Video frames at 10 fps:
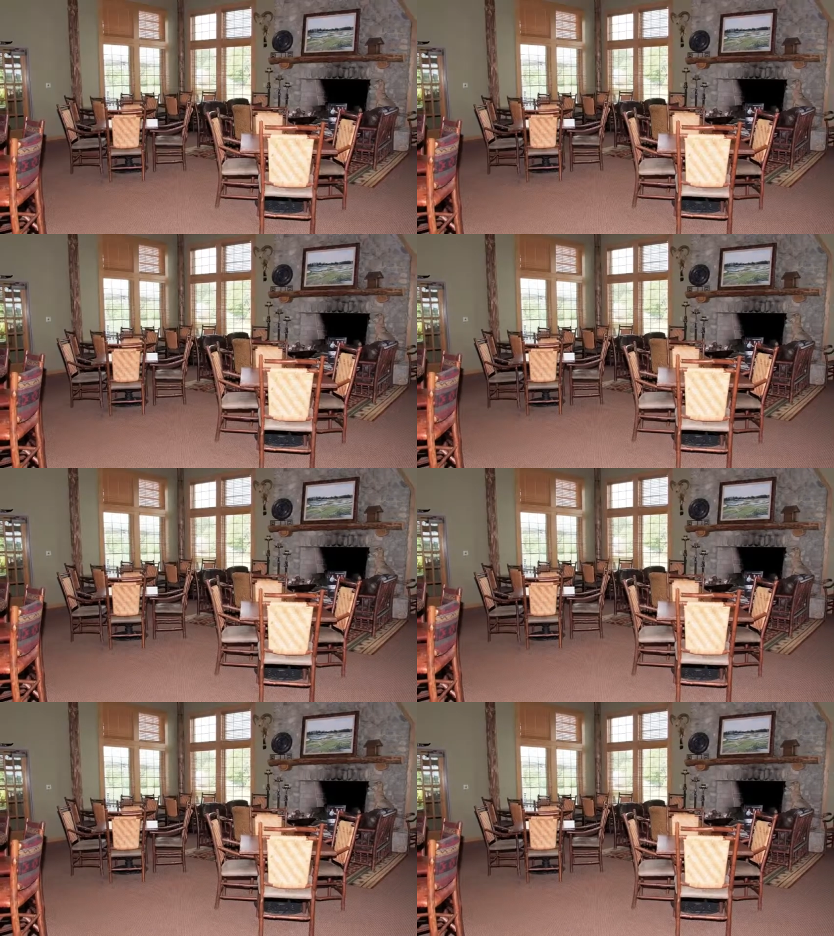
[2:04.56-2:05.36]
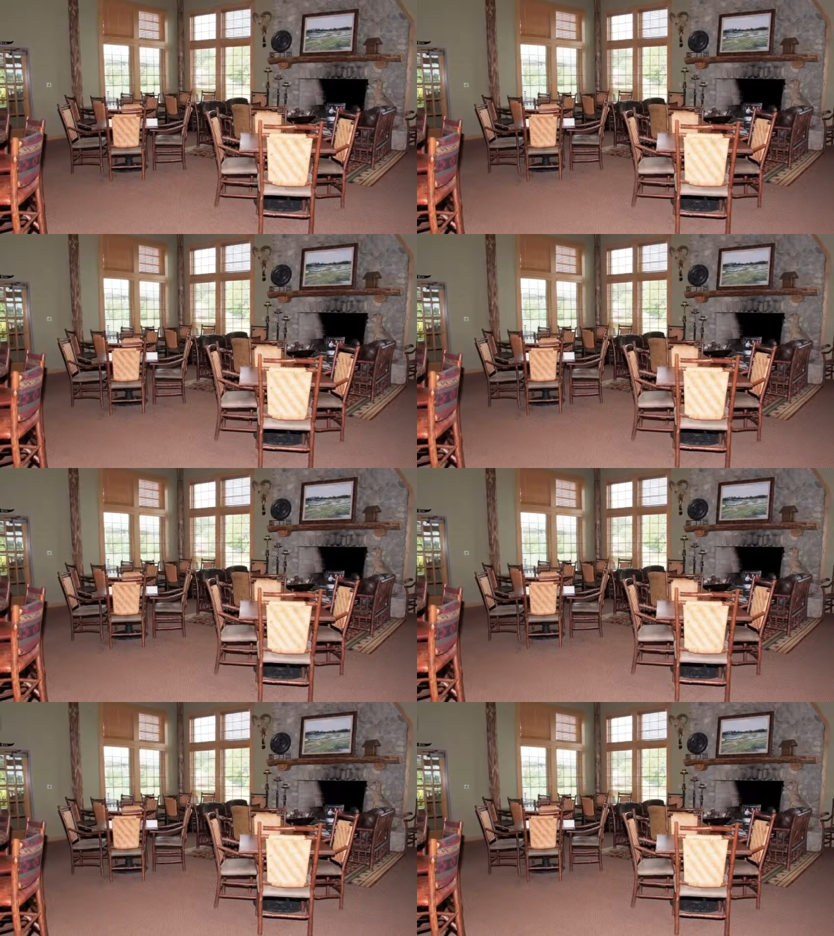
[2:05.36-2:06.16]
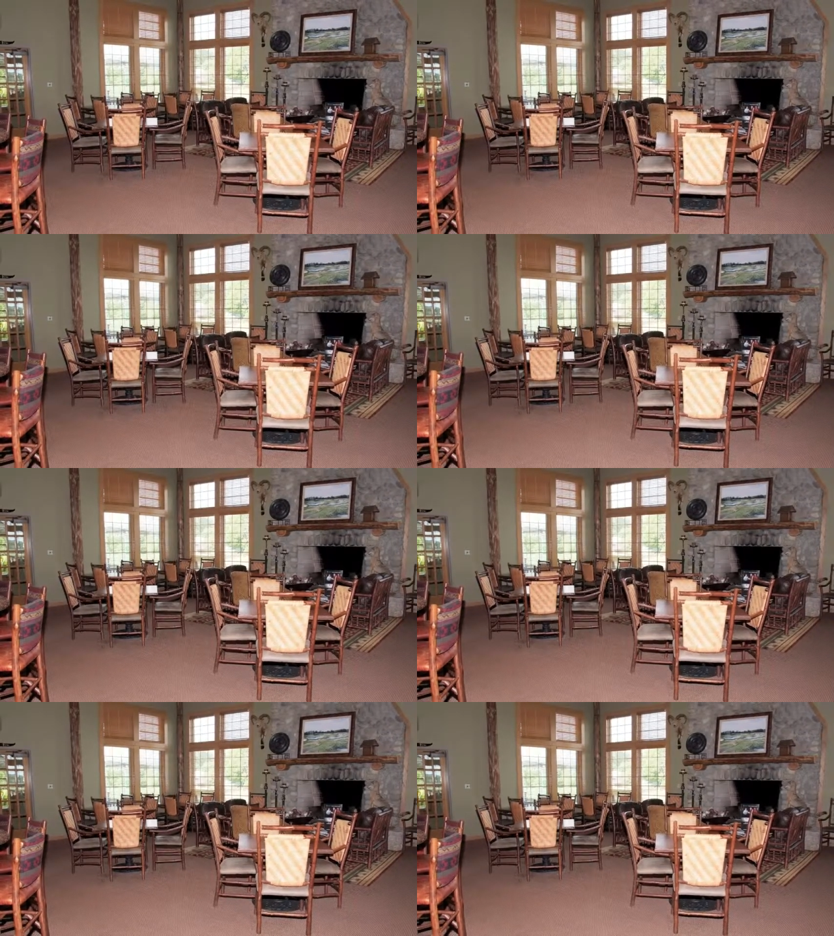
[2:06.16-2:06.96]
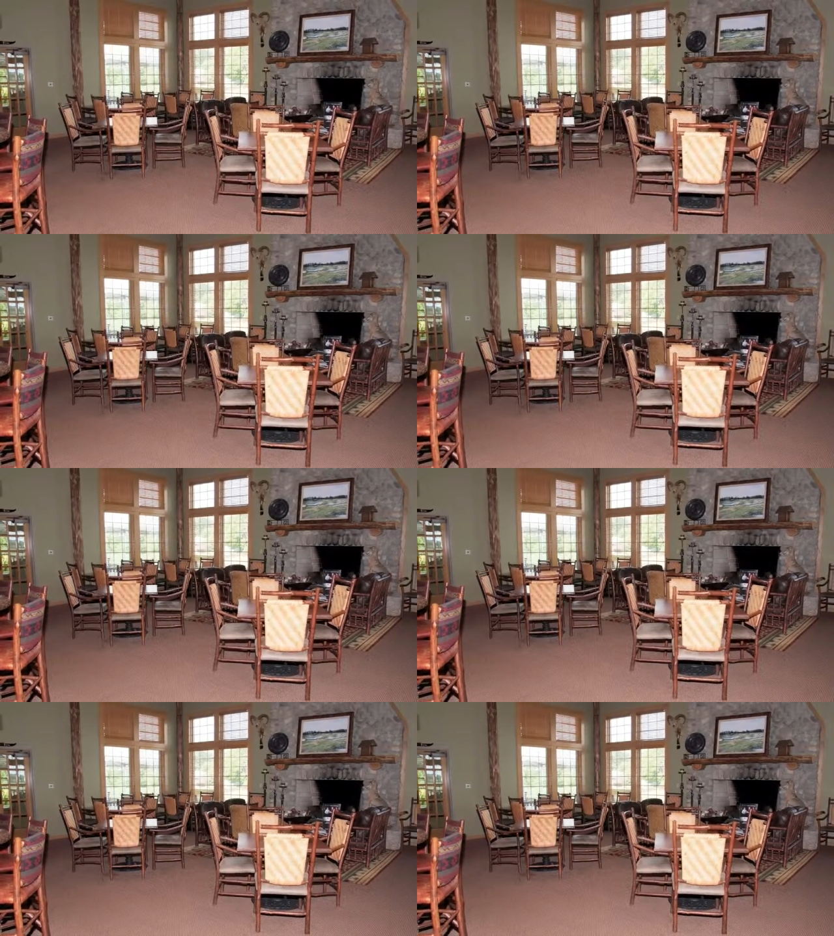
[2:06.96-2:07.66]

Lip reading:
(no speaker visible)